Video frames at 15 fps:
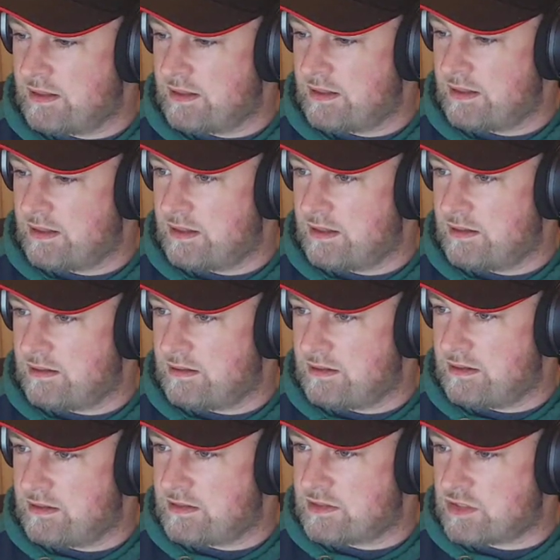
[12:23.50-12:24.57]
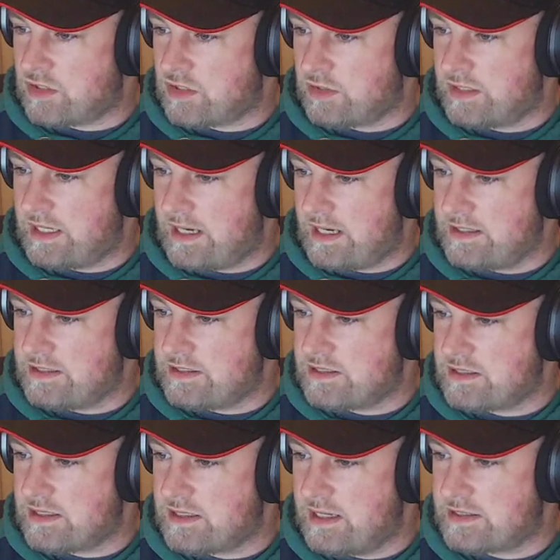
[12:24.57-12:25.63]
it's got guides,
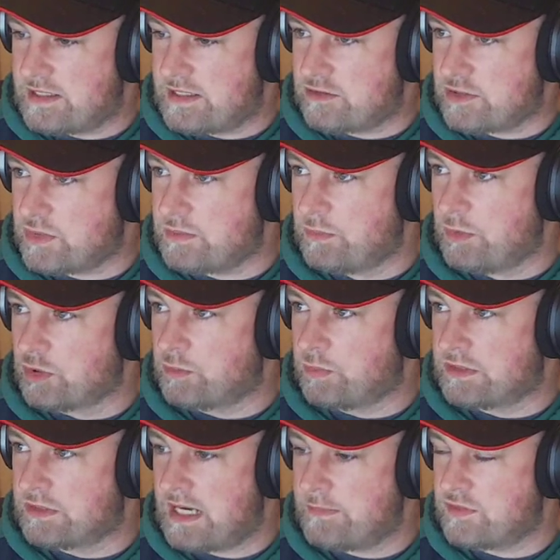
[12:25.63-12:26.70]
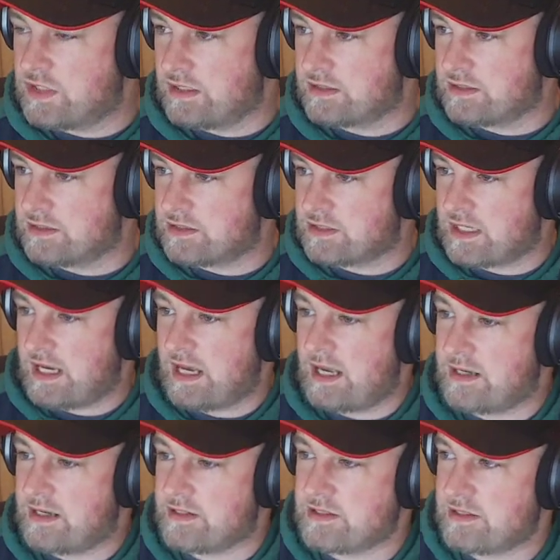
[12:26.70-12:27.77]
etc. So it's multiple types of shelters
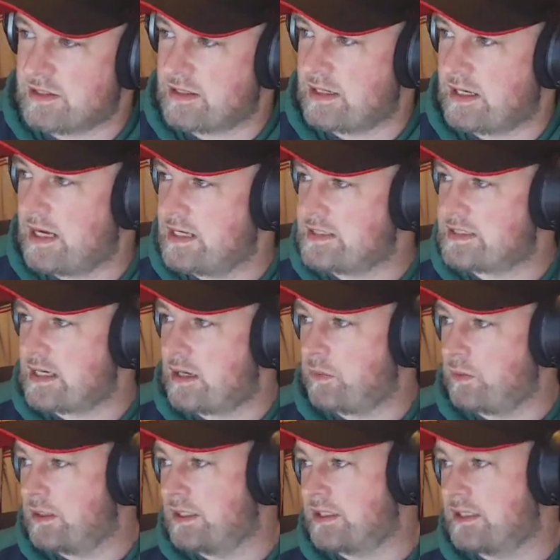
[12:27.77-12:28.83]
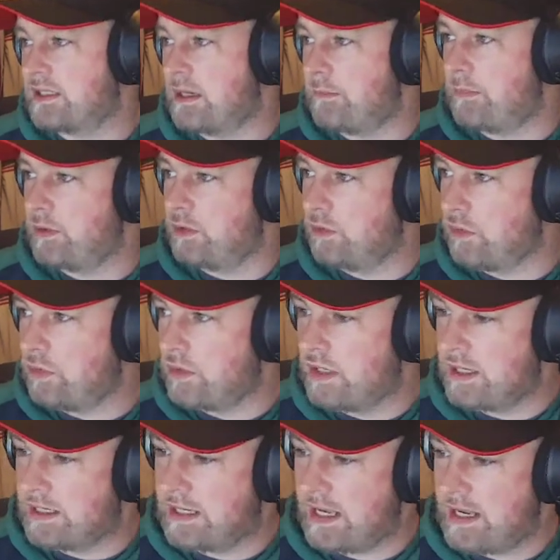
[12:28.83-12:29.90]
and the guides, I will link that below
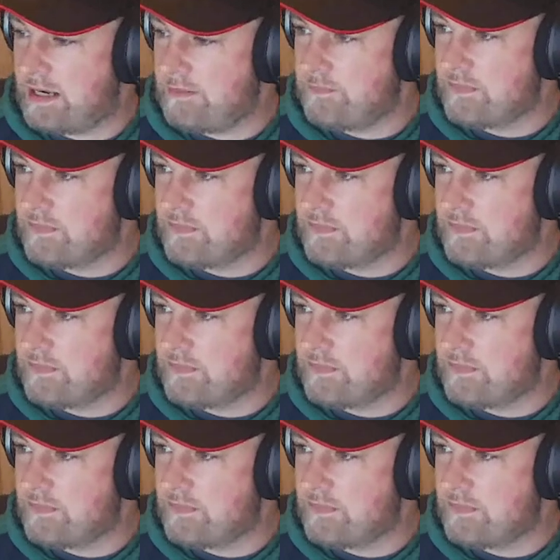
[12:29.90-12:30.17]
again.